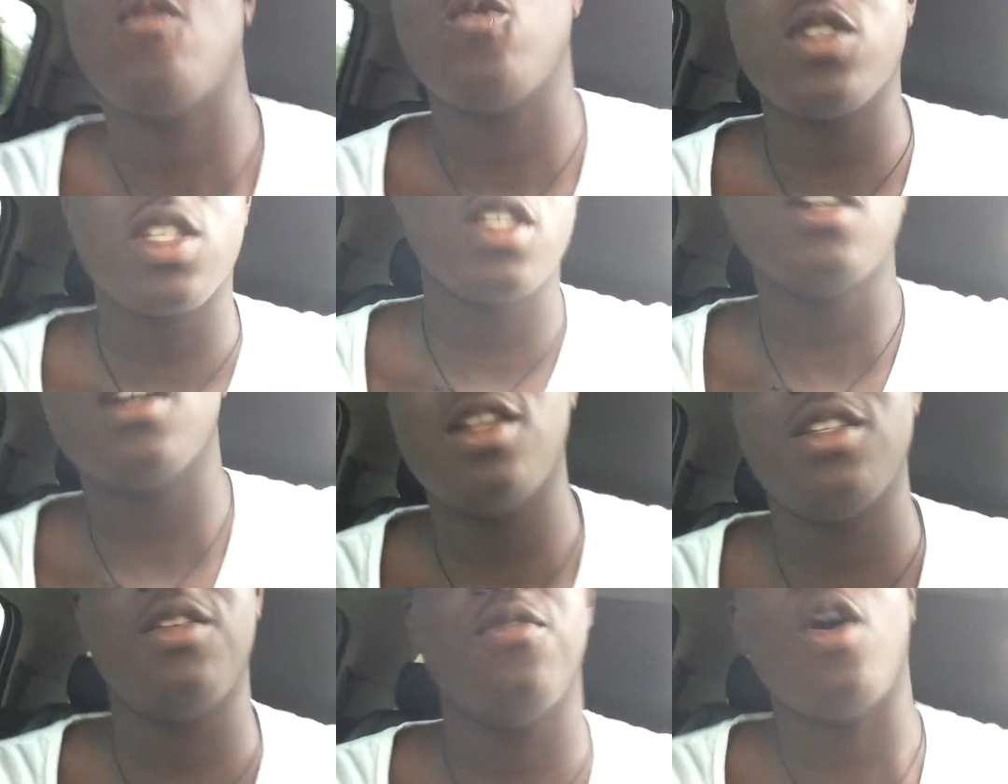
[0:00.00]
It was good.
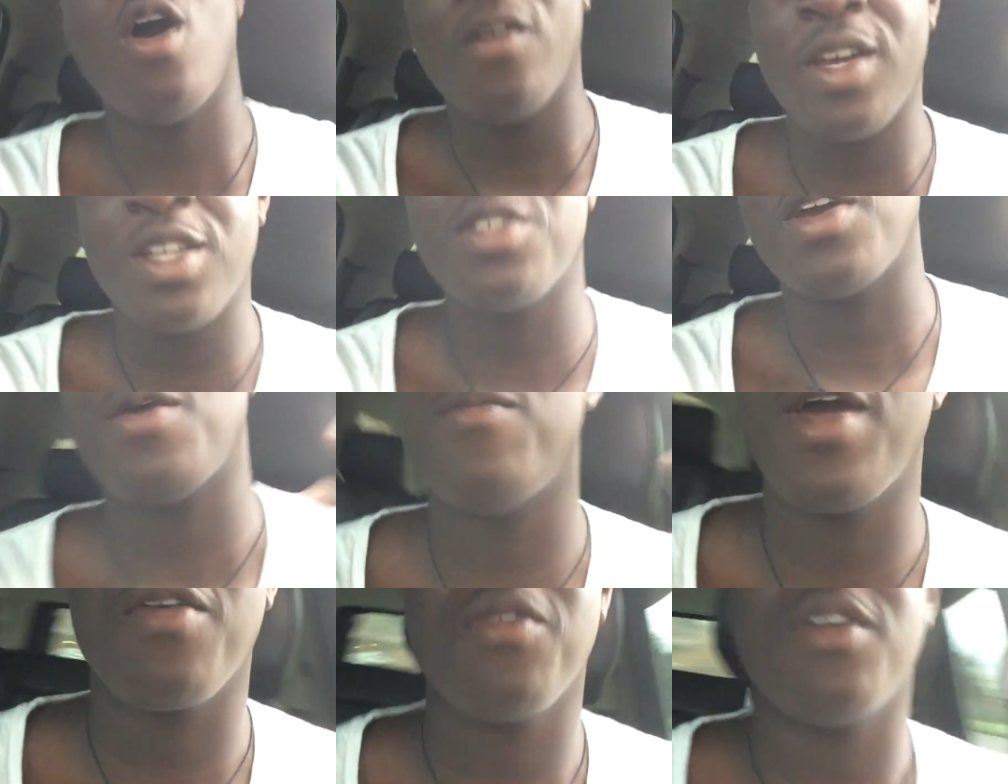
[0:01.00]
It's Evolve H Trey. I'm
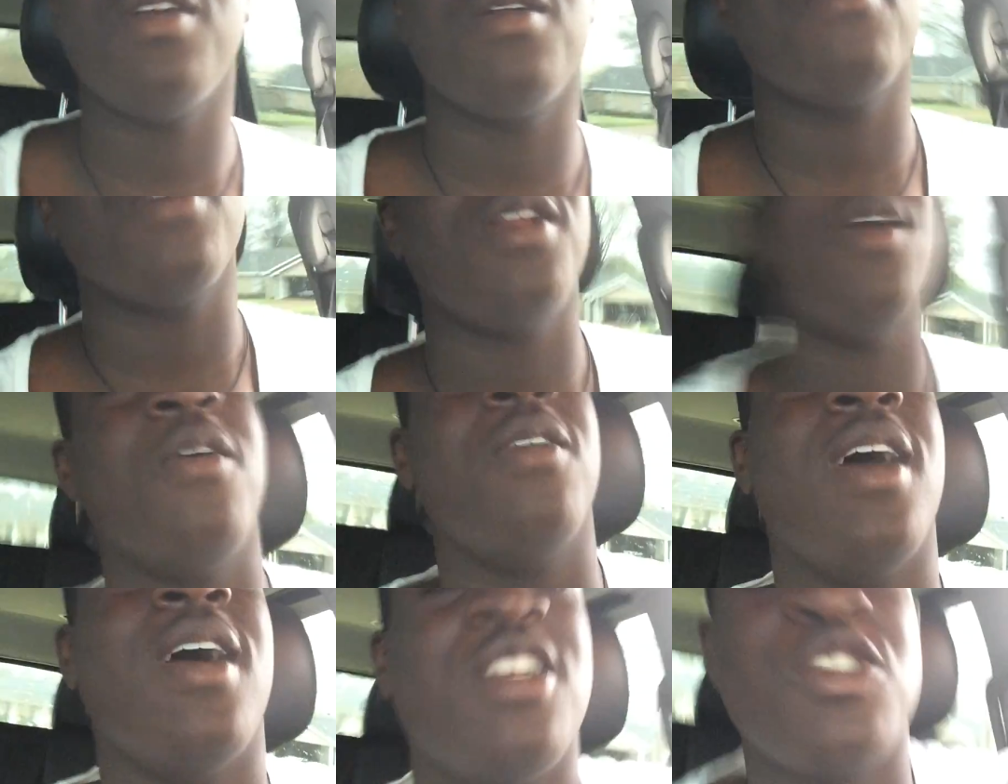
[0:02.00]
back with another video.
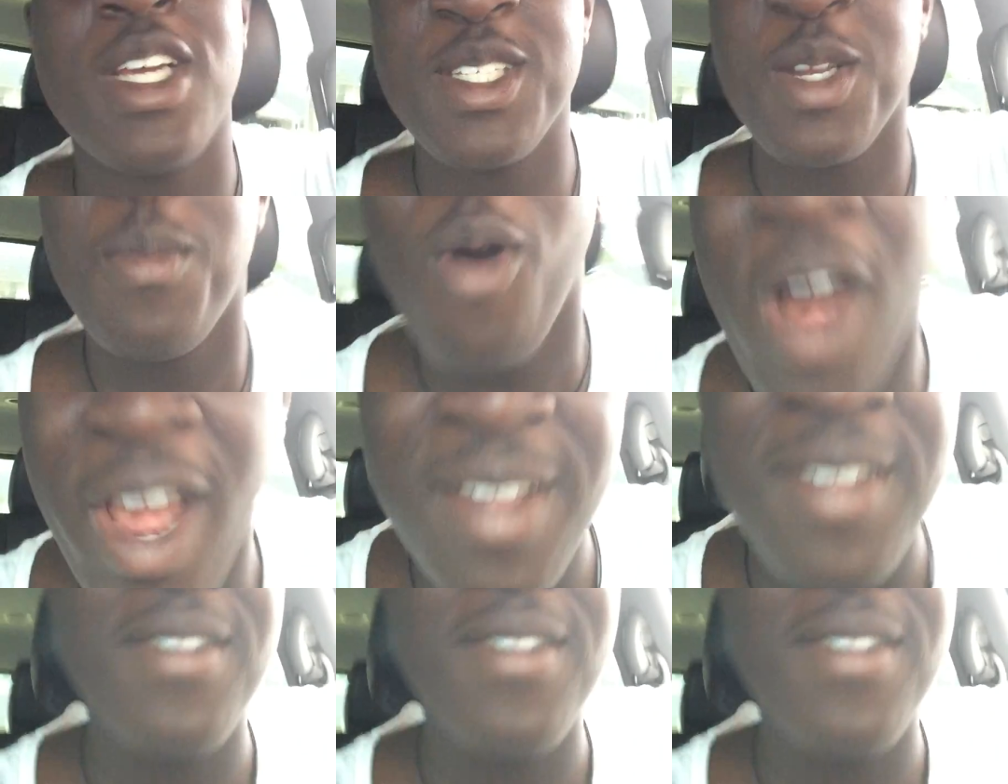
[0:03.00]
Now straight to the point.